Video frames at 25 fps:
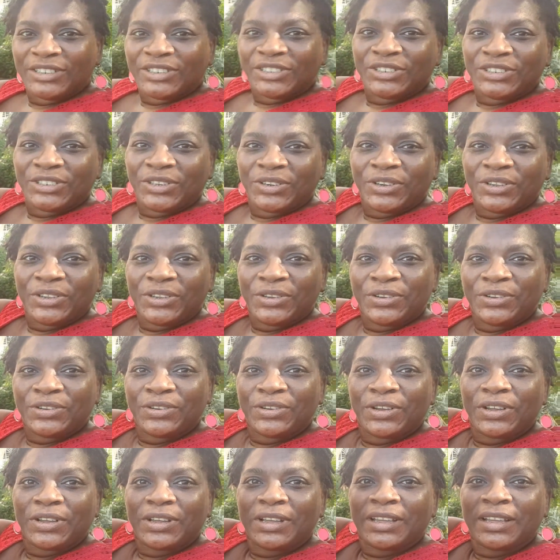to show
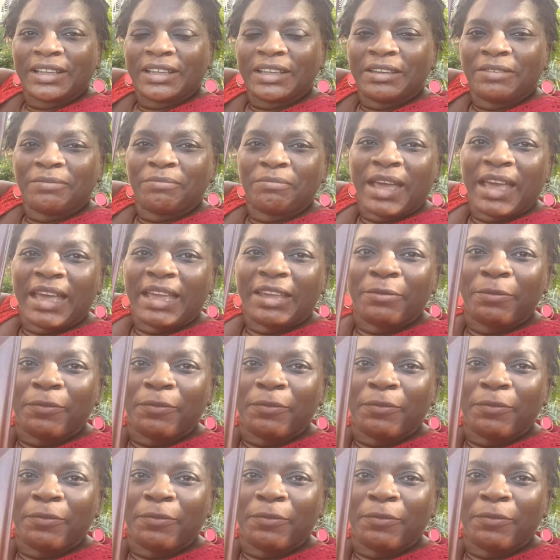you my